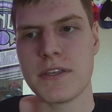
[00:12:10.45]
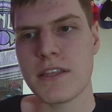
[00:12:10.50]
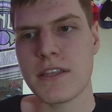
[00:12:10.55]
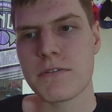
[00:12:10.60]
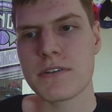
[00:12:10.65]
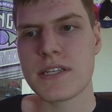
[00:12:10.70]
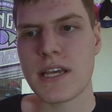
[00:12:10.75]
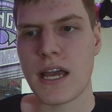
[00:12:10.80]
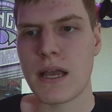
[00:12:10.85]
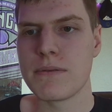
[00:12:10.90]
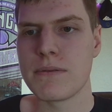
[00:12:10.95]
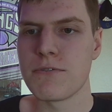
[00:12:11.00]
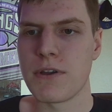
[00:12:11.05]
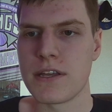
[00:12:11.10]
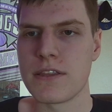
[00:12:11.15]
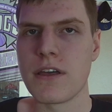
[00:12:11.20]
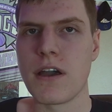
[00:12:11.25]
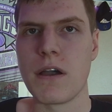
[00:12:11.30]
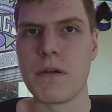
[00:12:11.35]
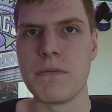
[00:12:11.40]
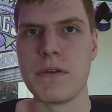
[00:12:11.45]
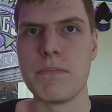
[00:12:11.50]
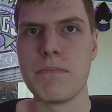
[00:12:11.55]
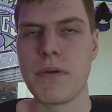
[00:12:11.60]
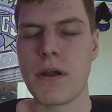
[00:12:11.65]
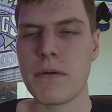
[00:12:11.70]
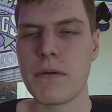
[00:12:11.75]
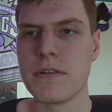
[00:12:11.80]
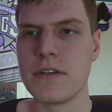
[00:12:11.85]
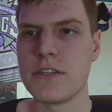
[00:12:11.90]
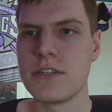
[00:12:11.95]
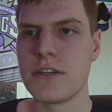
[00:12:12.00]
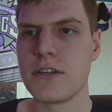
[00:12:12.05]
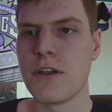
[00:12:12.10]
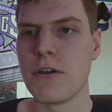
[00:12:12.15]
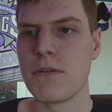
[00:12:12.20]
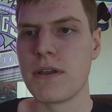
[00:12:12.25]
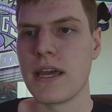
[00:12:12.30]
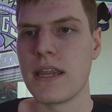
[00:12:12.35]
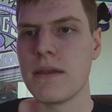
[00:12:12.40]
There were times where I thought we probably should
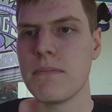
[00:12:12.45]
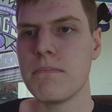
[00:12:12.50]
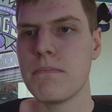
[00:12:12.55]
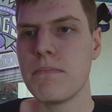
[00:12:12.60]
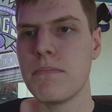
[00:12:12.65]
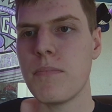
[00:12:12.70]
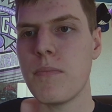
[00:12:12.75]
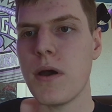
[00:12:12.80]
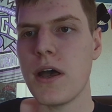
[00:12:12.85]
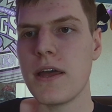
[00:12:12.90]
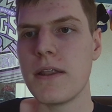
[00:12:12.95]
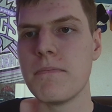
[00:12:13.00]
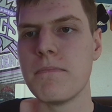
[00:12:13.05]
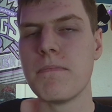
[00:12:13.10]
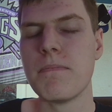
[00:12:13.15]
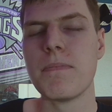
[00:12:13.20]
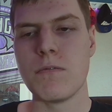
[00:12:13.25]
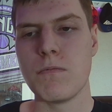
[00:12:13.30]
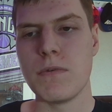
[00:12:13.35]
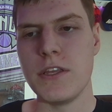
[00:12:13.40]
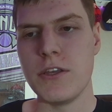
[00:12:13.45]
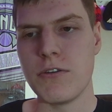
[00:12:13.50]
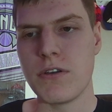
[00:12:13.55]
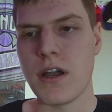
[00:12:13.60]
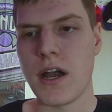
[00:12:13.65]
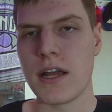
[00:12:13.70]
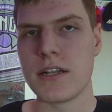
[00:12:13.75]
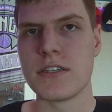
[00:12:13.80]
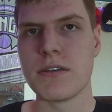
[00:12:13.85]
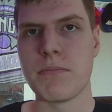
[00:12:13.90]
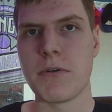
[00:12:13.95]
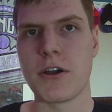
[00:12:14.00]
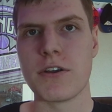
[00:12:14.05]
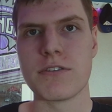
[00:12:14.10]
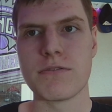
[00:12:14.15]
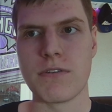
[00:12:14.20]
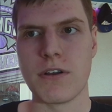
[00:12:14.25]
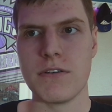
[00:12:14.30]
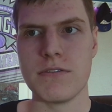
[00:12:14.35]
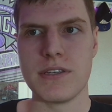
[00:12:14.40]
go get him. But when you got DeMar
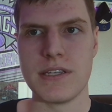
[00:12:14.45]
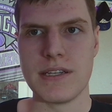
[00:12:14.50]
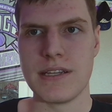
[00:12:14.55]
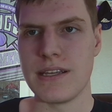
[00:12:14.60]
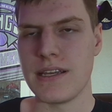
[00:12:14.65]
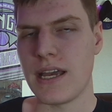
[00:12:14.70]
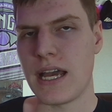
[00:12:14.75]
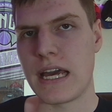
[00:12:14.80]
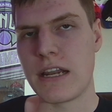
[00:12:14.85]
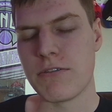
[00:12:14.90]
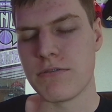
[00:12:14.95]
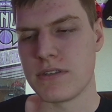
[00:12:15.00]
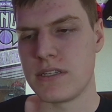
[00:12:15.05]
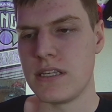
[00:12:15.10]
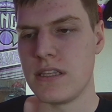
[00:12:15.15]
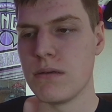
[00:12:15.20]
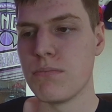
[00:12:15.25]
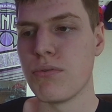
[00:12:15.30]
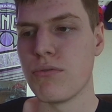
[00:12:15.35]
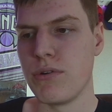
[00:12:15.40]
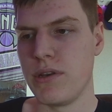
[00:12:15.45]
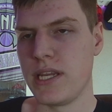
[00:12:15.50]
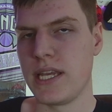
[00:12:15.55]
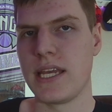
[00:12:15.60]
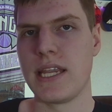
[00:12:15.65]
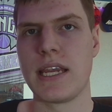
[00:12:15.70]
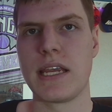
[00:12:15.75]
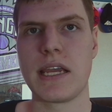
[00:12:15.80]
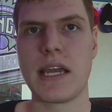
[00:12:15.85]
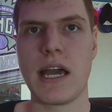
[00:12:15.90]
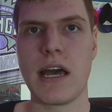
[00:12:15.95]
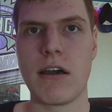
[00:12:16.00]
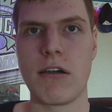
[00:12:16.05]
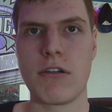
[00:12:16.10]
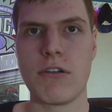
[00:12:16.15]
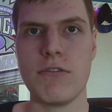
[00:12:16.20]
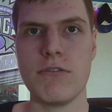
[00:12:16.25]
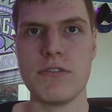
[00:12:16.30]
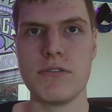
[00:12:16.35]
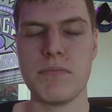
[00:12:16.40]
DeRozan, I don't see the point in getting Kyle
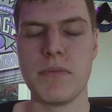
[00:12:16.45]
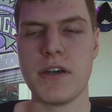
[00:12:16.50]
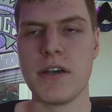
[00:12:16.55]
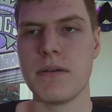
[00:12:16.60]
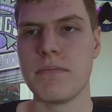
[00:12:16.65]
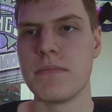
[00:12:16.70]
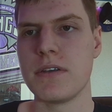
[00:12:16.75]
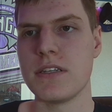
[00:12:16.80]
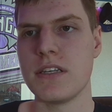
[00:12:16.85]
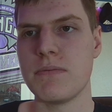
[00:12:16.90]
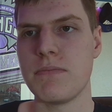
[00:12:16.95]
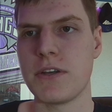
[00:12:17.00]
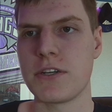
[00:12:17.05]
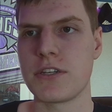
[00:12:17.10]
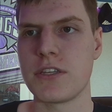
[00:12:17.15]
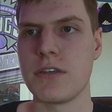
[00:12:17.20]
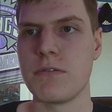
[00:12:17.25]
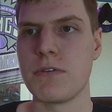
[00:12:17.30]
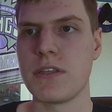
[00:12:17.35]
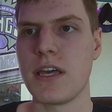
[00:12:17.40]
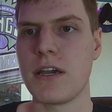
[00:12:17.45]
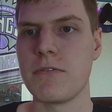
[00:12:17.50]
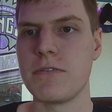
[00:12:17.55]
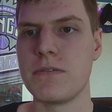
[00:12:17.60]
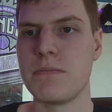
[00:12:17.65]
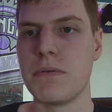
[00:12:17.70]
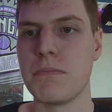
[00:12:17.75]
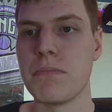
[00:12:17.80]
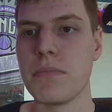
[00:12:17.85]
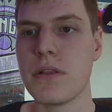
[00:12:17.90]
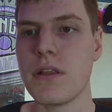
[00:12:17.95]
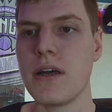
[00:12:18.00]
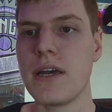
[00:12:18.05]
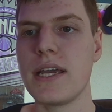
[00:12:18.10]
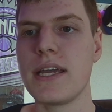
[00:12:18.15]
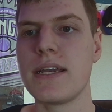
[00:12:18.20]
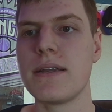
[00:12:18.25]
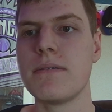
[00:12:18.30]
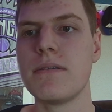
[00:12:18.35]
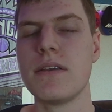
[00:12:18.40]
Kuzma, especially with how he's been
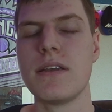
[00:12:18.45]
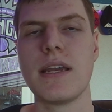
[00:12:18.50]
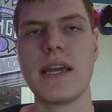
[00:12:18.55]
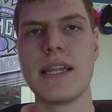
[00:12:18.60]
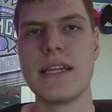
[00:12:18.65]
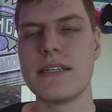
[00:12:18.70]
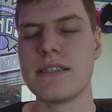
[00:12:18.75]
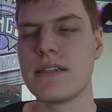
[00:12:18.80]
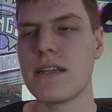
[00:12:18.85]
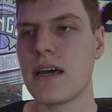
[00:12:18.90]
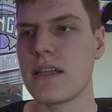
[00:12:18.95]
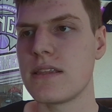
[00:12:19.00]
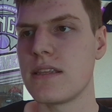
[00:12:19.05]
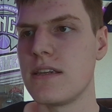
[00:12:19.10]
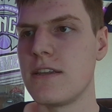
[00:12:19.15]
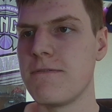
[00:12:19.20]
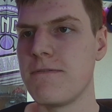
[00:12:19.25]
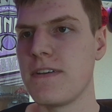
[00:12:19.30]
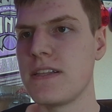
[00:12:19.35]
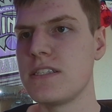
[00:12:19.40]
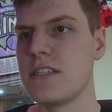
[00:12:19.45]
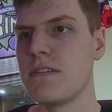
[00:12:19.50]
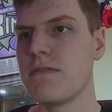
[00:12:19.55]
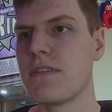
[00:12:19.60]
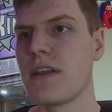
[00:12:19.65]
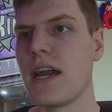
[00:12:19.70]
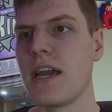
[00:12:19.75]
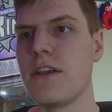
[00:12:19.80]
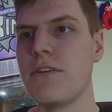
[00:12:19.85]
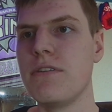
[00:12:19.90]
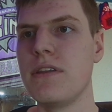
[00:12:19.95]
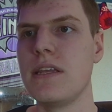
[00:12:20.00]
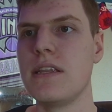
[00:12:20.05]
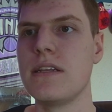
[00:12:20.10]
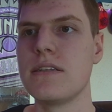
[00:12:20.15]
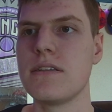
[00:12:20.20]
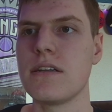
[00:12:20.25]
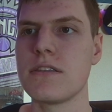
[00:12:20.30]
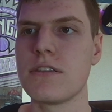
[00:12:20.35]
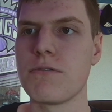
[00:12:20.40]
playing. And he's not the defensive guy you need.
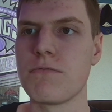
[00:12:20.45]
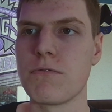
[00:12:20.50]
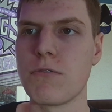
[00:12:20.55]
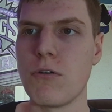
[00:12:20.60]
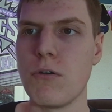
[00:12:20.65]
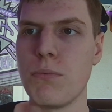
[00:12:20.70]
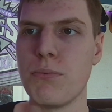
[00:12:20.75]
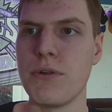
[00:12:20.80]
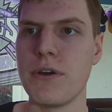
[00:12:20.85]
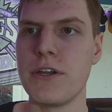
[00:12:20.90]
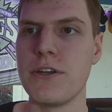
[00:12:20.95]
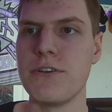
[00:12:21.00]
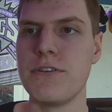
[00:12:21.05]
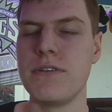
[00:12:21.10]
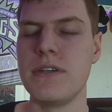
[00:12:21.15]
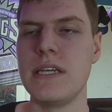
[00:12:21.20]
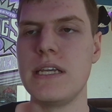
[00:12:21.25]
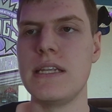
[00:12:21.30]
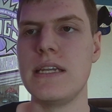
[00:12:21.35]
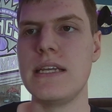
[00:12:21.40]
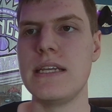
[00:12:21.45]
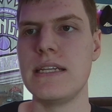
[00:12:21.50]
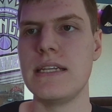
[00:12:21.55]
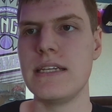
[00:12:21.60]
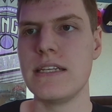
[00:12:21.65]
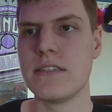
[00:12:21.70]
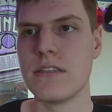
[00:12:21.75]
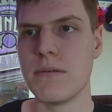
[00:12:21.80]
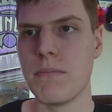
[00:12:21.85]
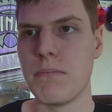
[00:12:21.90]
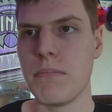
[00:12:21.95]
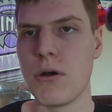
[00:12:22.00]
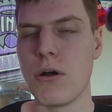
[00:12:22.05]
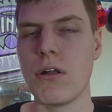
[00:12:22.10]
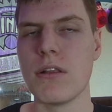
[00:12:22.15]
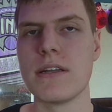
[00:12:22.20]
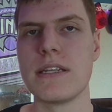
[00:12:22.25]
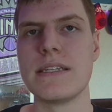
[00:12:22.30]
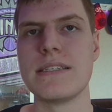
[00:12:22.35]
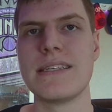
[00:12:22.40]
He's not the role player you need. He needs the
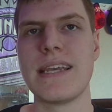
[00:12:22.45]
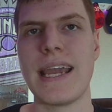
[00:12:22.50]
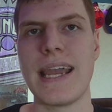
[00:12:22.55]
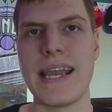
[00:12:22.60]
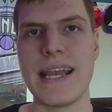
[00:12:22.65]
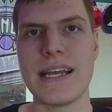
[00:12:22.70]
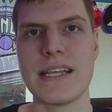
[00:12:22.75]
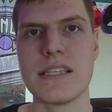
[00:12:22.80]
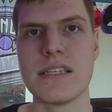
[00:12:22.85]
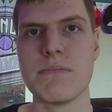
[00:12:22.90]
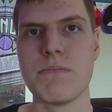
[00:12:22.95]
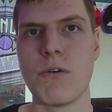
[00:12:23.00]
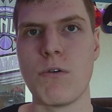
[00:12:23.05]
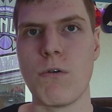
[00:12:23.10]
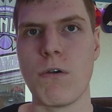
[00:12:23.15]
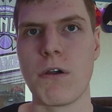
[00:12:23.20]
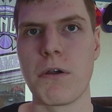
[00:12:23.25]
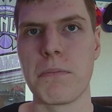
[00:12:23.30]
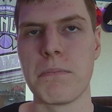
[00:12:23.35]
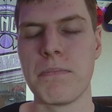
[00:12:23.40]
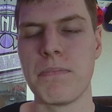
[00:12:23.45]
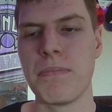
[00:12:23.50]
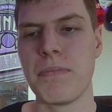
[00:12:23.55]
ball in his hands more.